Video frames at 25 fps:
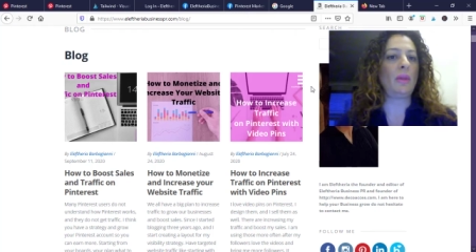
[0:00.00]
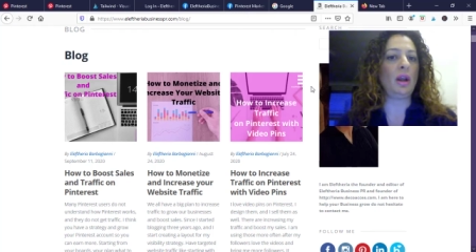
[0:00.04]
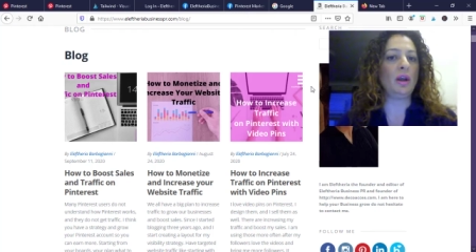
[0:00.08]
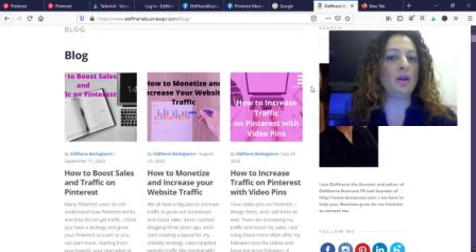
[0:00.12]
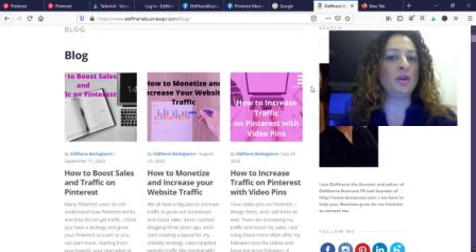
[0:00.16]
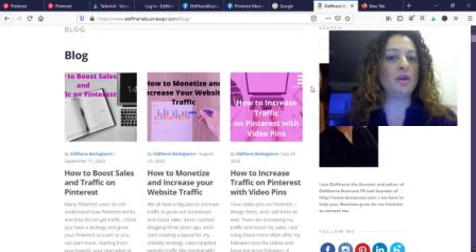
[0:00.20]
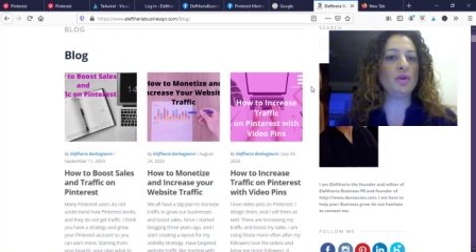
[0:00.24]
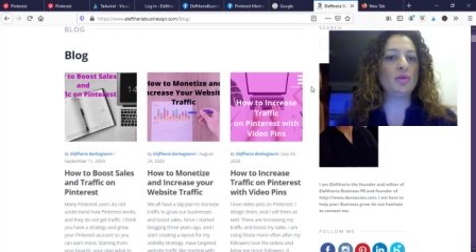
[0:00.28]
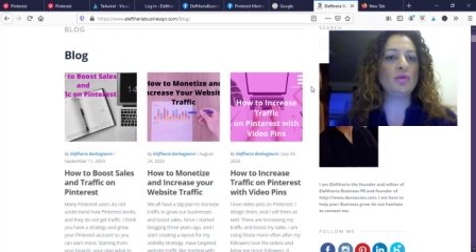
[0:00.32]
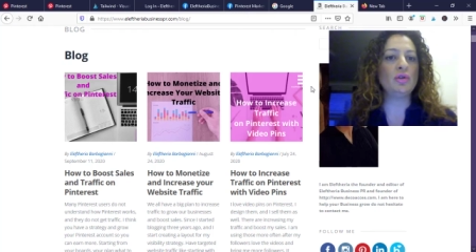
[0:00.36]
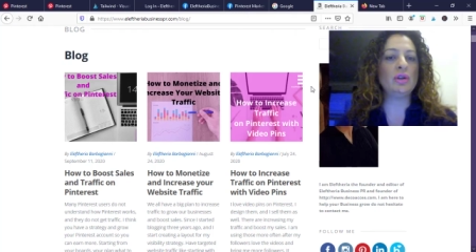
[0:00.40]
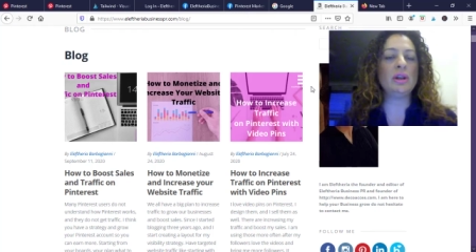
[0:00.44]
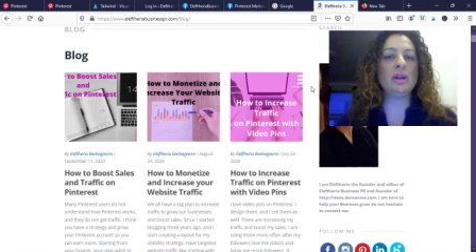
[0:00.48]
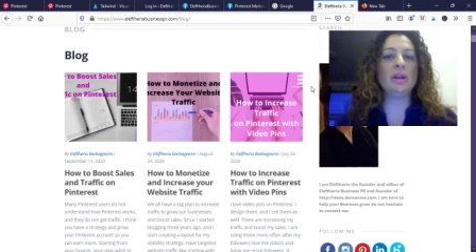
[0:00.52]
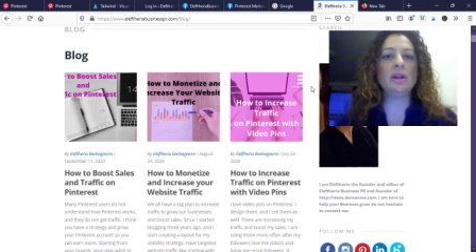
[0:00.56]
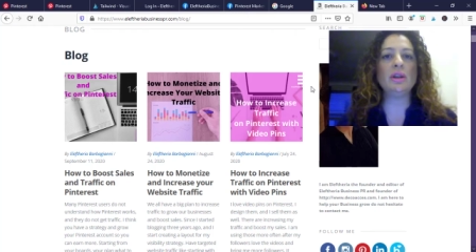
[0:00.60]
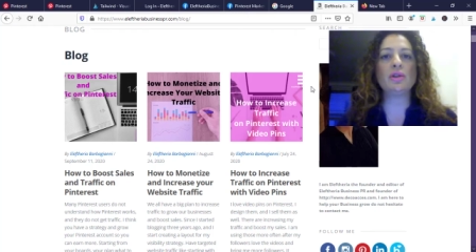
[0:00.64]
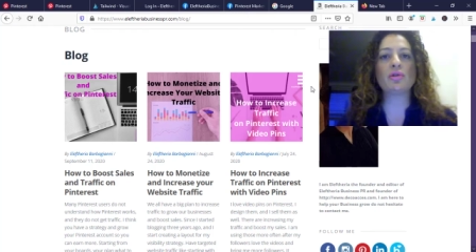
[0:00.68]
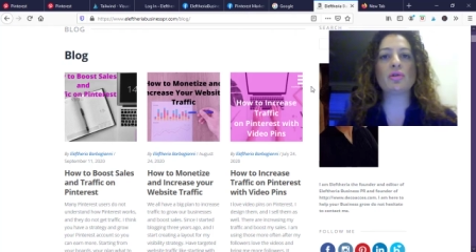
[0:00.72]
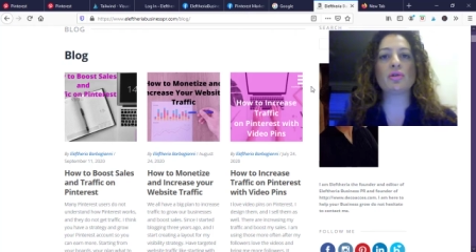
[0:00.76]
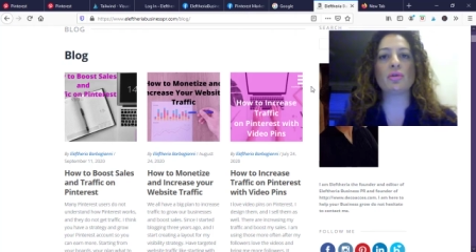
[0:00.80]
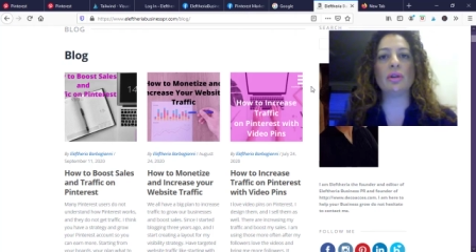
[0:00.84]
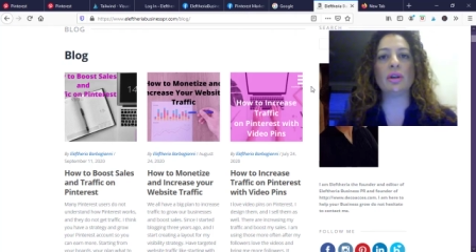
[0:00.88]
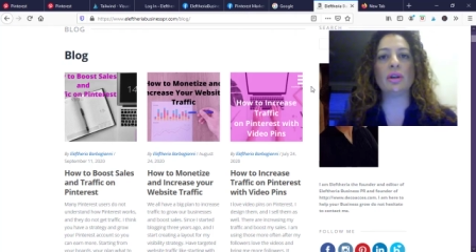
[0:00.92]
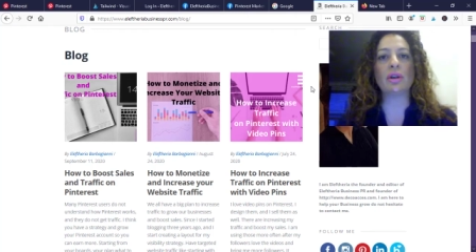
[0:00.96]
You
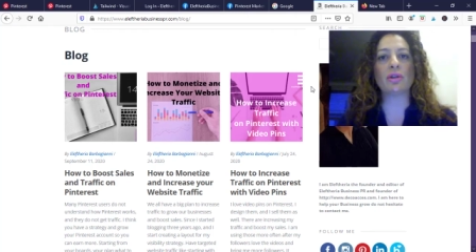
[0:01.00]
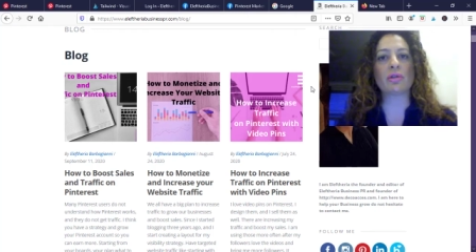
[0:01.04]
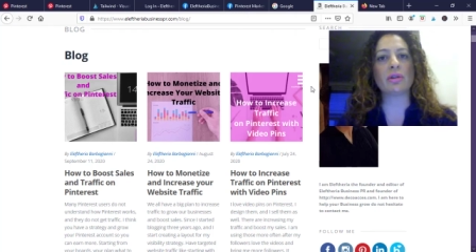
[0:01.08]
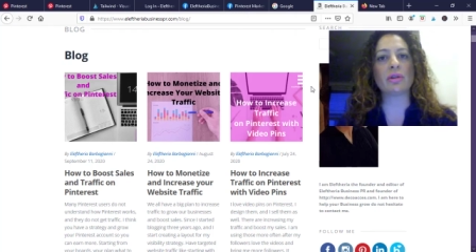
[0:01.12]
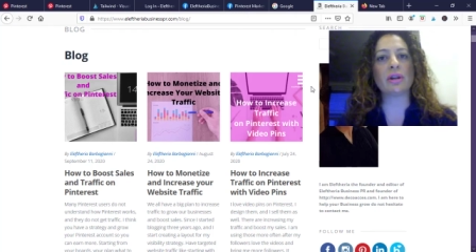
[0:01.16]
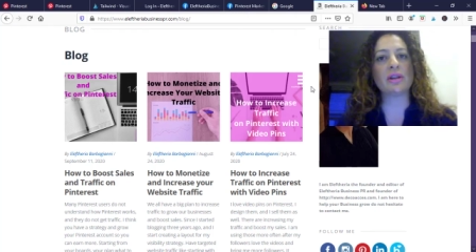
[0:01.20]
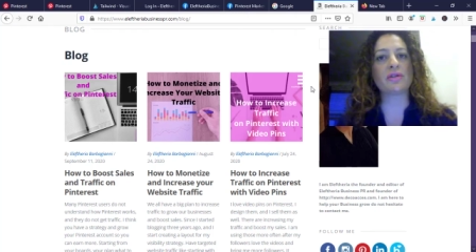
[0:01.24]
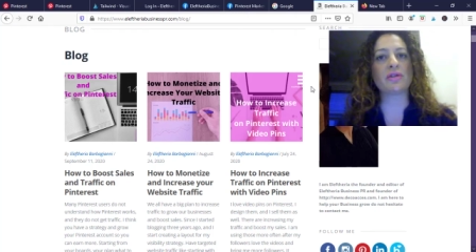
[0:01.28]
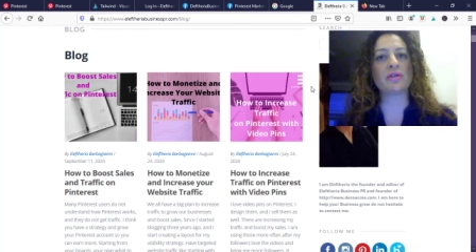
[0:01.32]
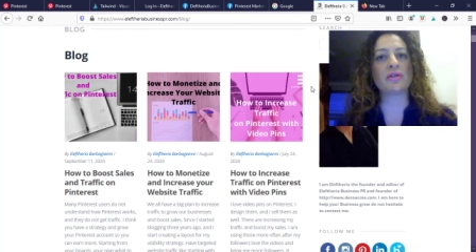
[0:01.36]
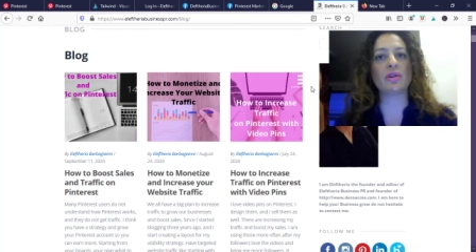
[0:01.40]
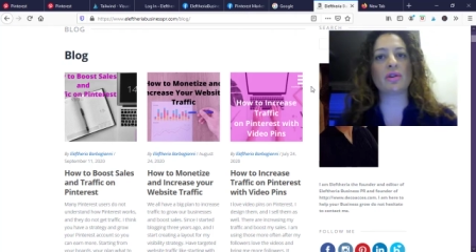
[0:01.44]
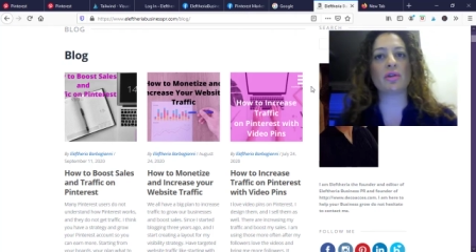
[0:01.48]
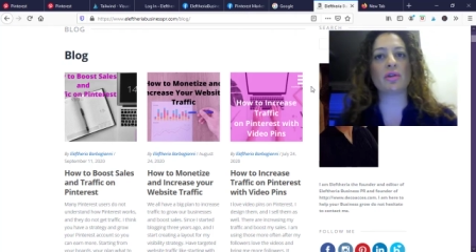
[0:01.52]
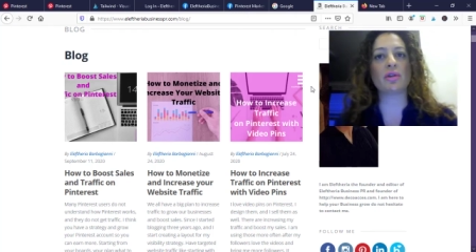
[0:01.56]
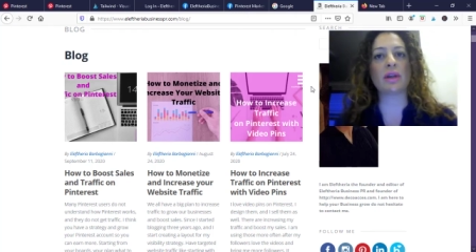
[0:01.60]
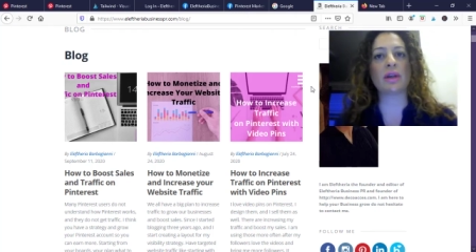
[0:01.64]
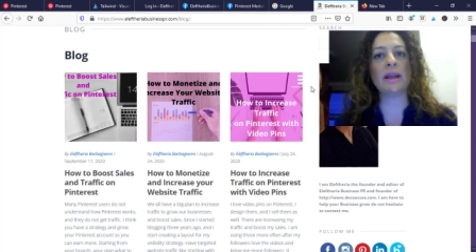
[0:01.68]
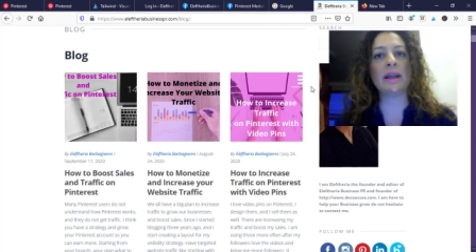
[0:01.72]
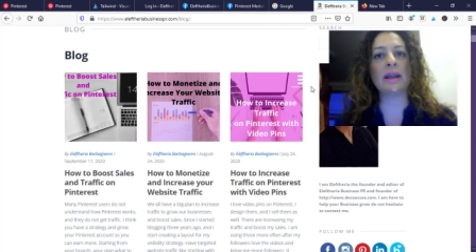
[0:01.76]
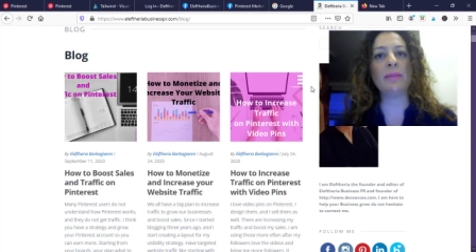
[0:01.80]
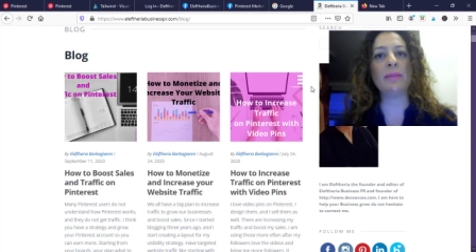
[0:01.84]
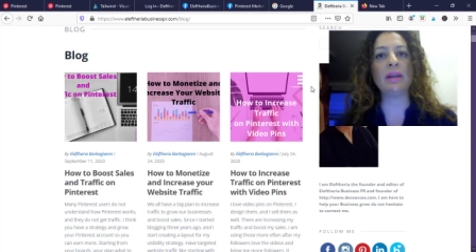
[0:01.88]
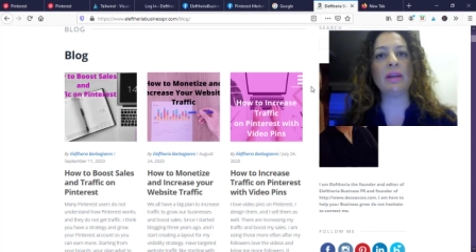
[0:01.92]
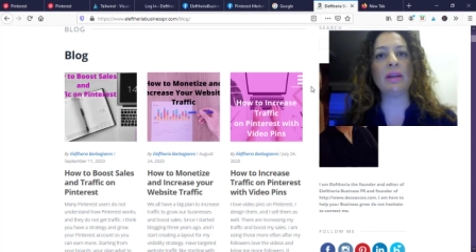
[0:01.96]
need to increase your
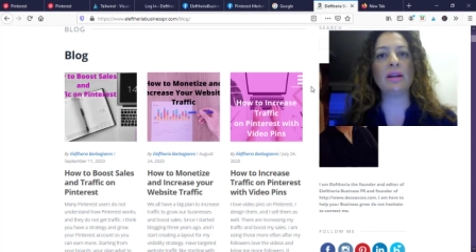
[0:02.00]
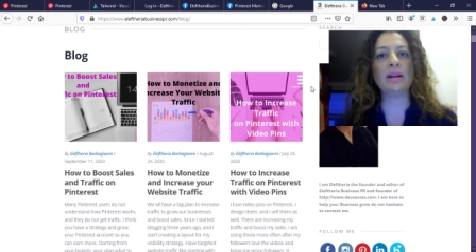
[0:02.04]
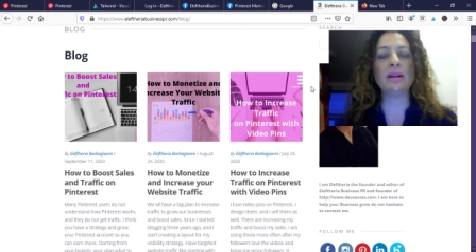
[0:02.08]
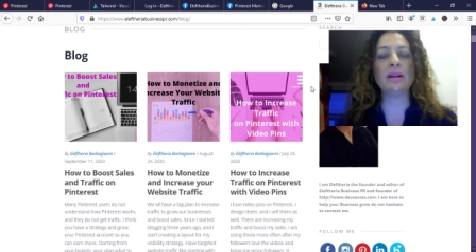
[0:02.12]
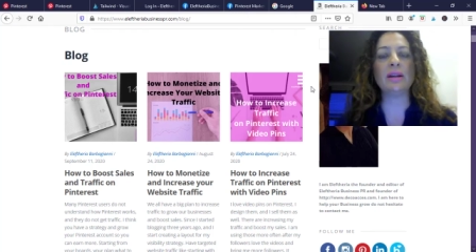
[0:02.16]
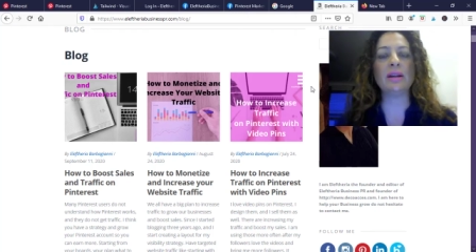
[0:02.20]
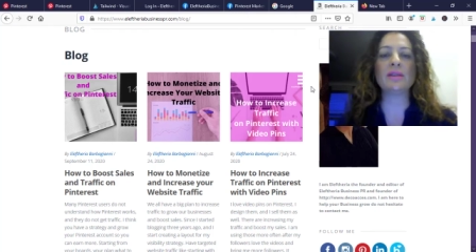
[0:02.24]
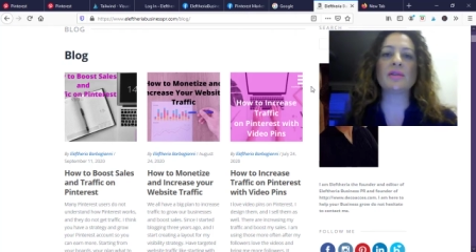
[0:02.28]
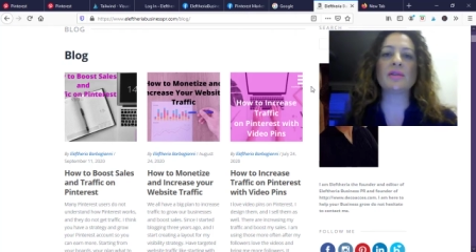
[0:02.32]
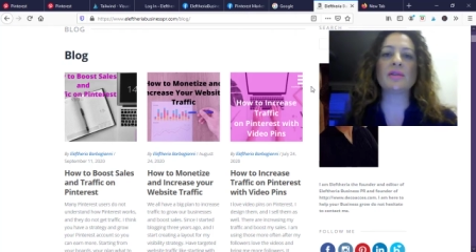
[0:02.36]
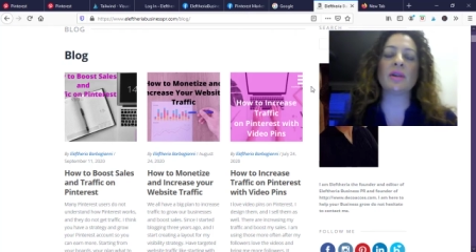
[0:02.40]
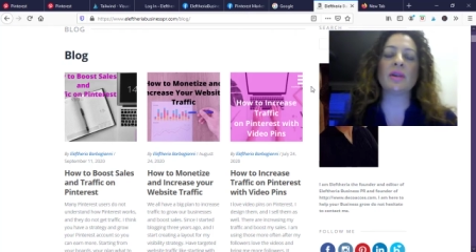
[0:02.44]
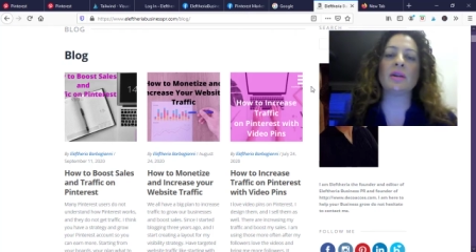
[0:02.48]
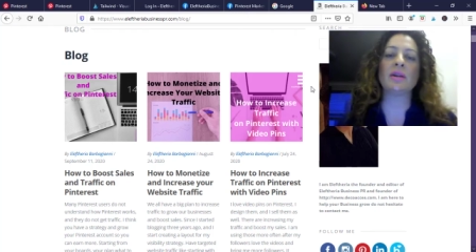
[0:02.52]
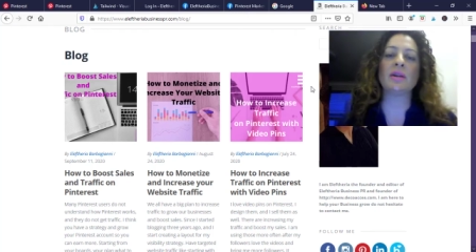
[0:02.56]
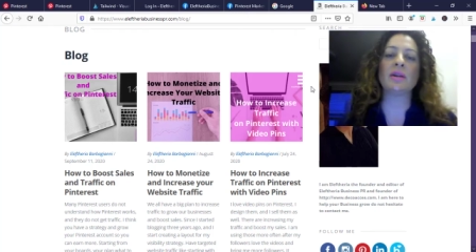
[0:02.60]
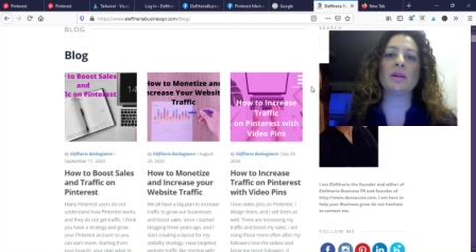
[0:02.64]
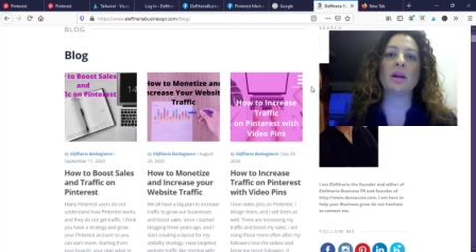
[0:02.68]
email list,